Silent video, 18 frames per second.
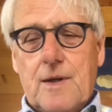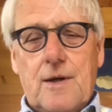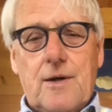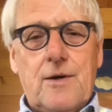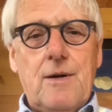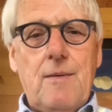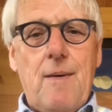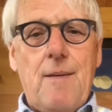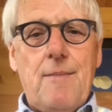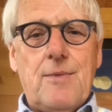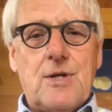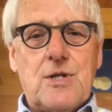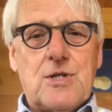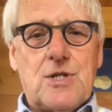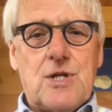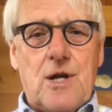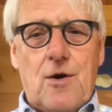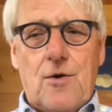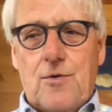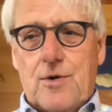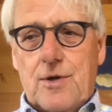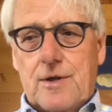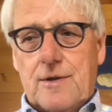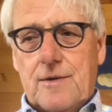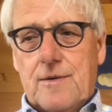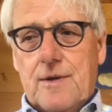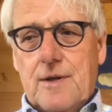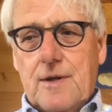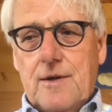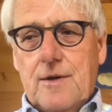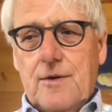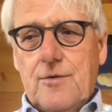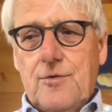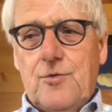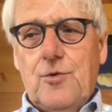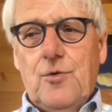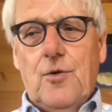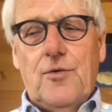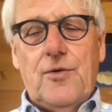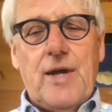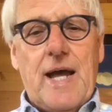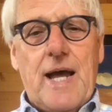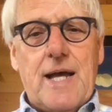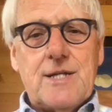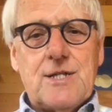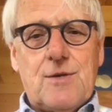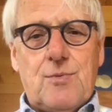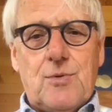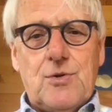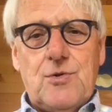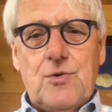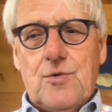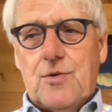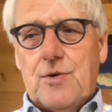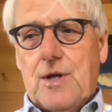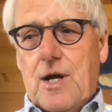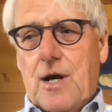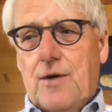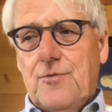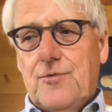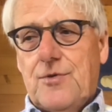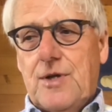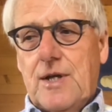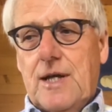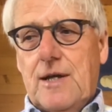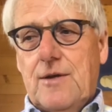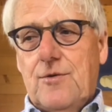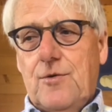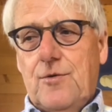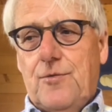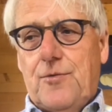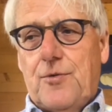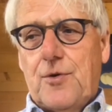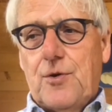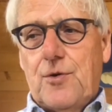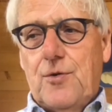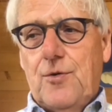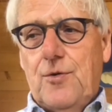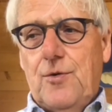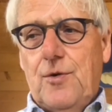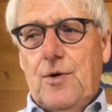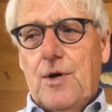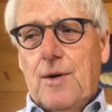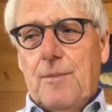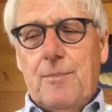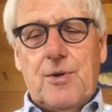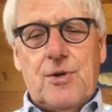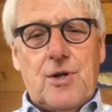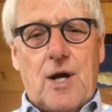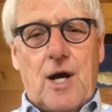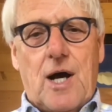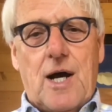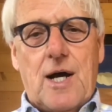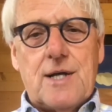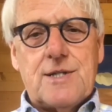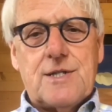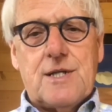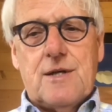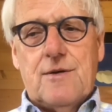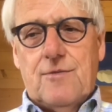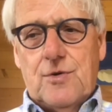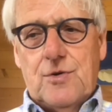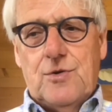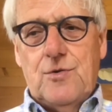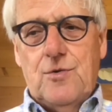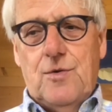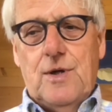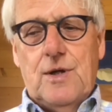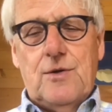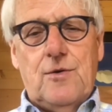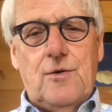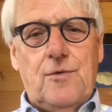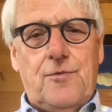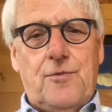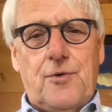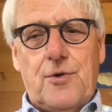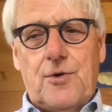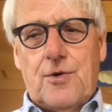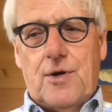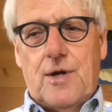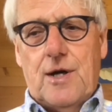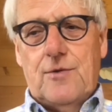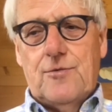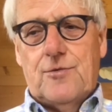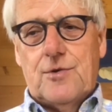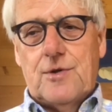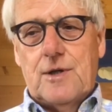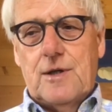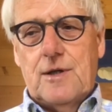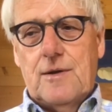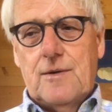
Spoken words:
Remember the slogan, do not ask what your country can do for you, but ask what you can do for your country.